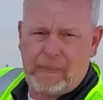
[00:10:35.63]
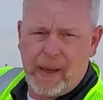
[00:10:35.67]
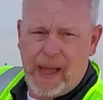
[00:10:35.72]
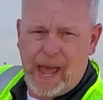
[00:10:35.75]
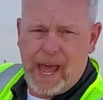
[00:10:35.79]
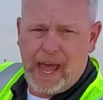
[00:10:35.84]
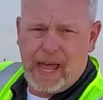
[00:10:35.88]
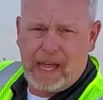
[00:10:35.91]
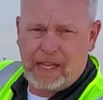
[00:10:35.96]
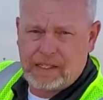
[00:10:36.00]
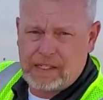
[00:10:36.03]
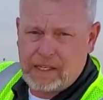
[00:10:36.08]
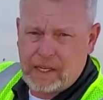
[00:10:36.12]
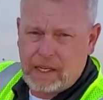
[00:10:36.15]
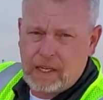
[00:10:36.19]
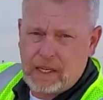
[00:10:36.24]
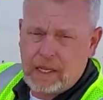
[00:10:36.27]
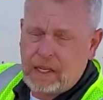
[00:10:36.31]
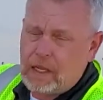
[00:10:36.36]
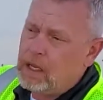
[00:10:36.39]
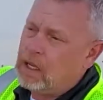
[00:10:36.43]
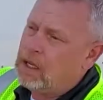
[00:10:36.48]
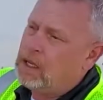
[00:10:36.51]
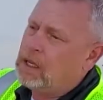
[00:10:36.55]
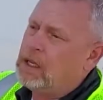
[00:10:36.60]
pads,
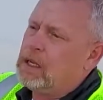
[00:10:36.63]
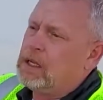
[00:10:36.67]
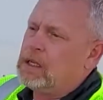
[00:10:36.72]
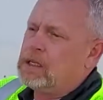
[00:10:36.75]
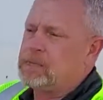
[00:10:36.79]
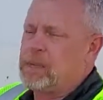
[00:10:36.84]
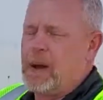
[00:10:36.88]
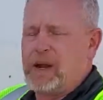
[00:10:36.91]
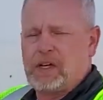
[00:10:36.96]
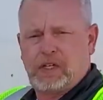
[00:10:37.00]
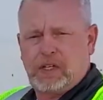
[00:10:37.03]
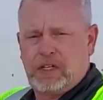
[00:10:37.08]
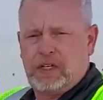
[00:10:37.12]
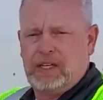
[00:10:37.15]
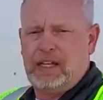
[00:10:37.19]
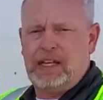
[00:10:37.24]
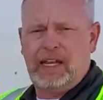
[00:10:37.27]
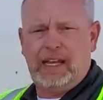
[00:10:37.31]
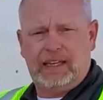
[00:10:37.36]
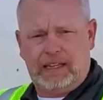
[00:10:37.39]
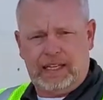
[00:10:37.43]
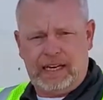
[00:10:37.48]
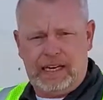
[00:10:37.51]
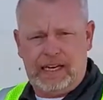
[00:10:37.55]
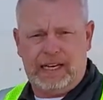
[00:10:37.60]

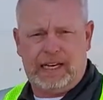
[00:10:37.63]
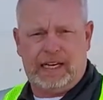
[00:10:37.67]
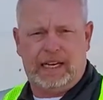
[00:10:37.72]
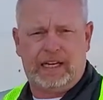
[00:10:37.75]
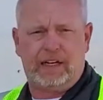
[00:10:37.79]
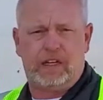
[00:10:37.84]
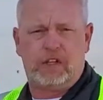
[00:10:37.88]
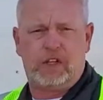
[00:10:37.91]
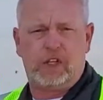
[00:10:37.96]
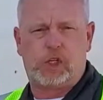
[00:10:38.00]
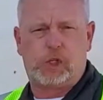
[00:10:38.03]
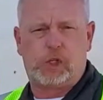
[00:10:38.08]
especially leading into the